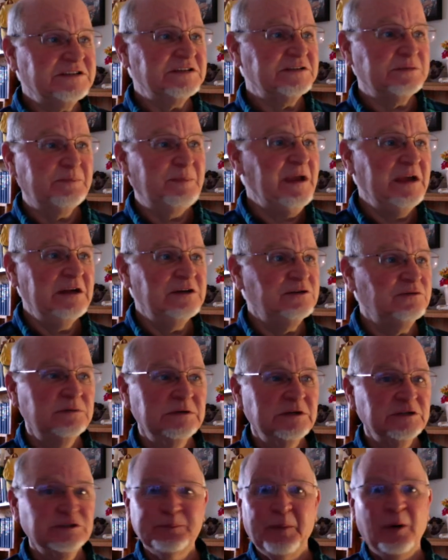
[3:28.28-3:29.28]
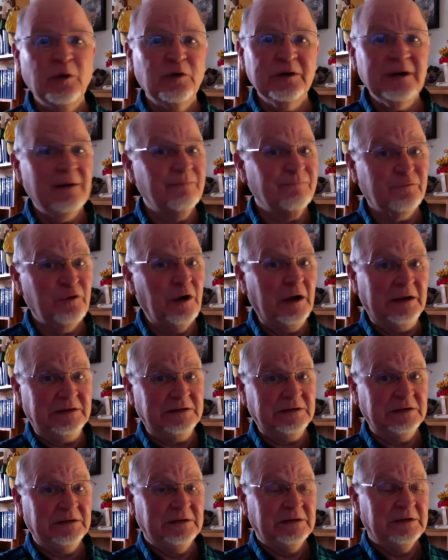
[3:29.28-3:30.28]
is being spoken up
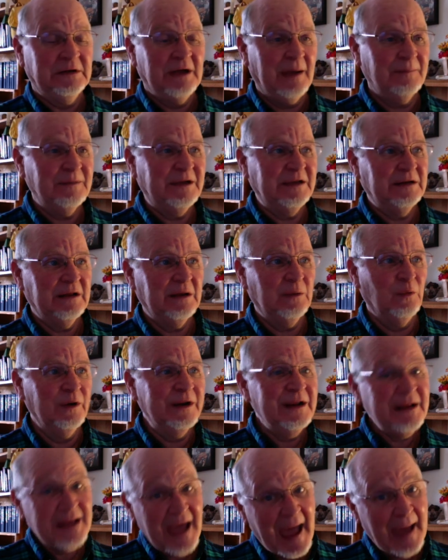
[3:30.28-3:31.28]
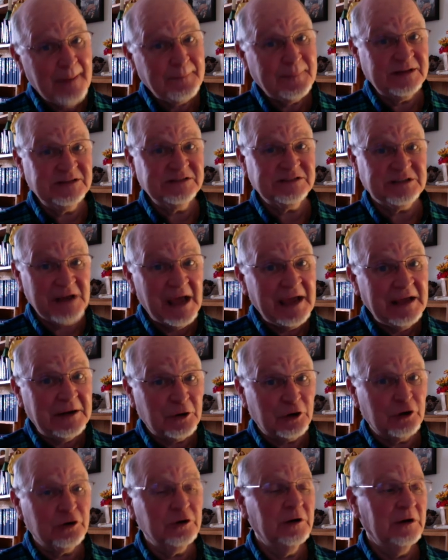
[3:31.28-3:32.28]
front. I mean, when it happens
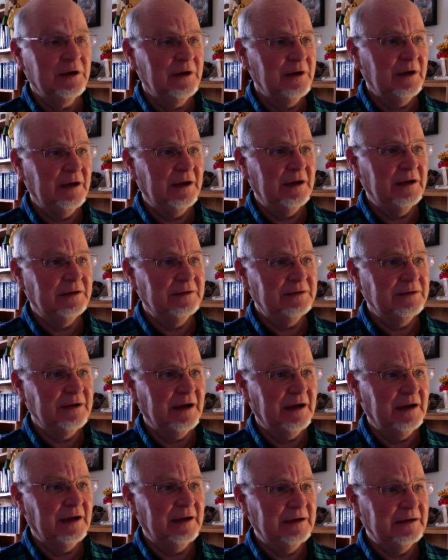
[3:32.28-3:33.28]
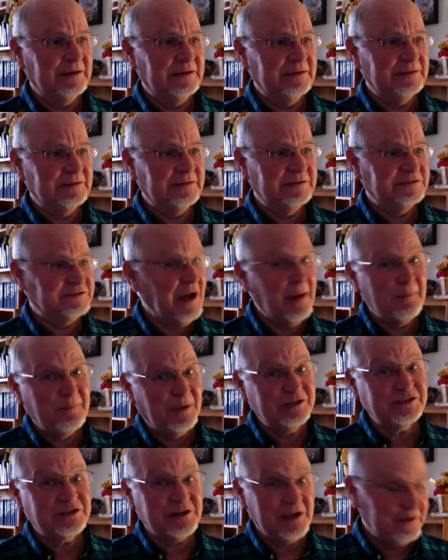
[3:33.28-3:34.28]
later, and it's not
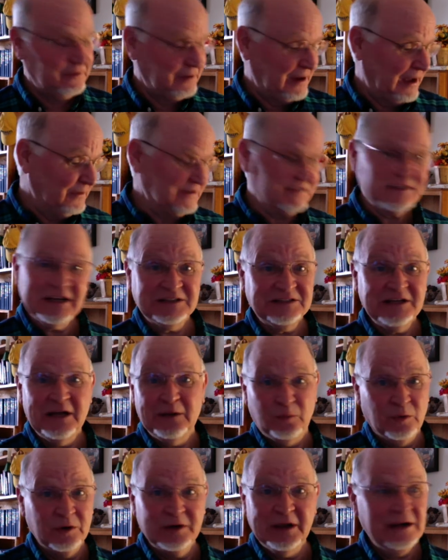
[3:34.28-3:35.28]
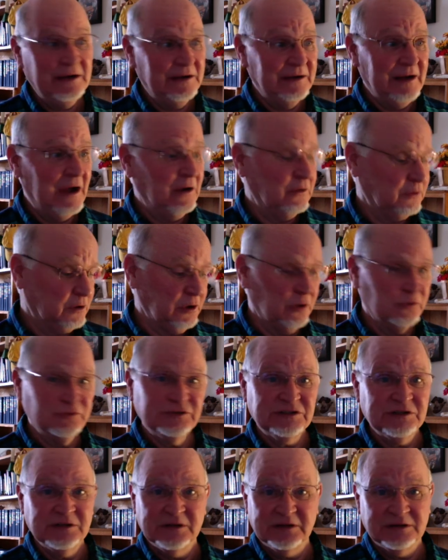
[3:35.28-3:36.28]
much later now, as I said, we're getting now close
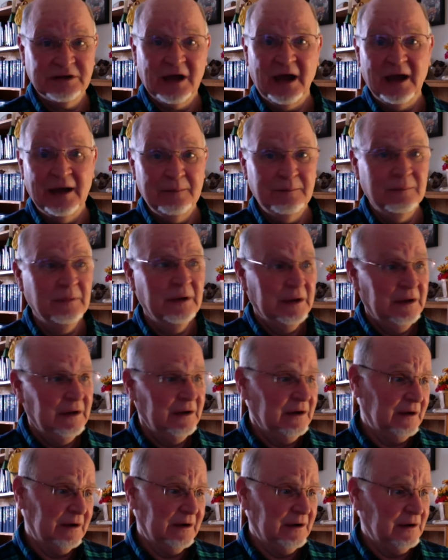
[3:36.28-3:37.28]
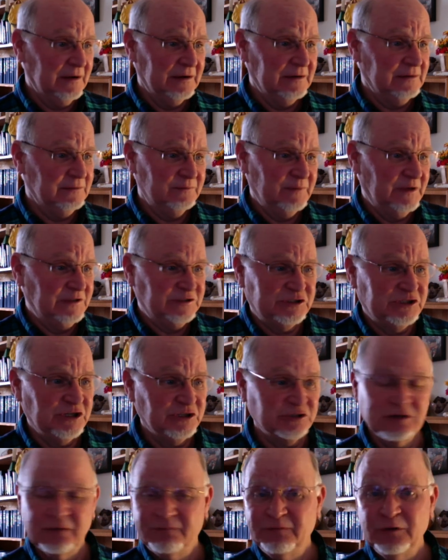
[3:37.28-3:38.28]
to the time, it's
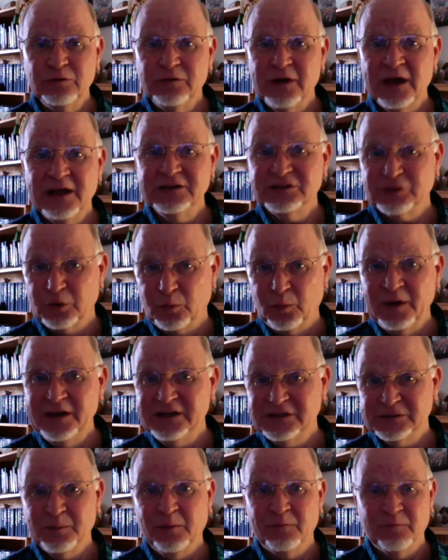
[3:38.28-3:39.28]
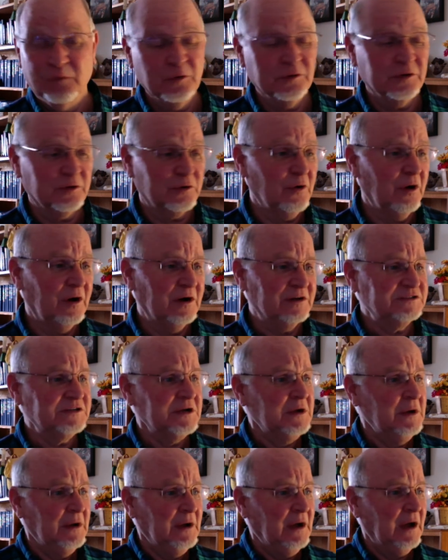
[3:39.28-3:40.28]
just a few days or weeks before the cross.
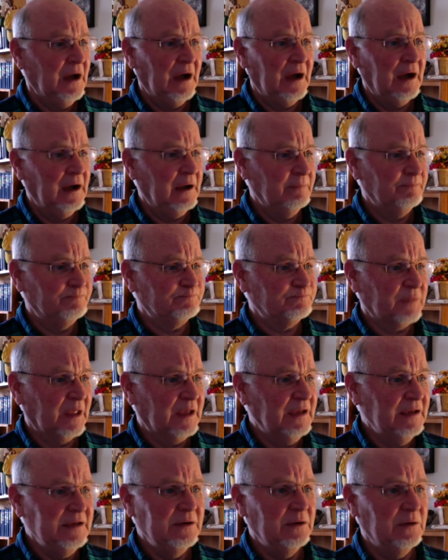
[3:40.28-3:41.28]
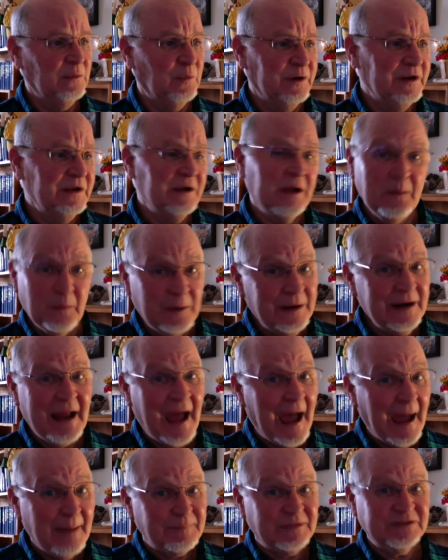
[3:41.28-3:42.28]
When it
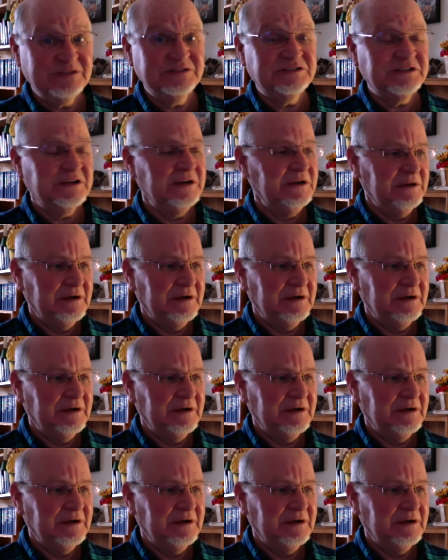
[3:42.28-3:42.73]
happens,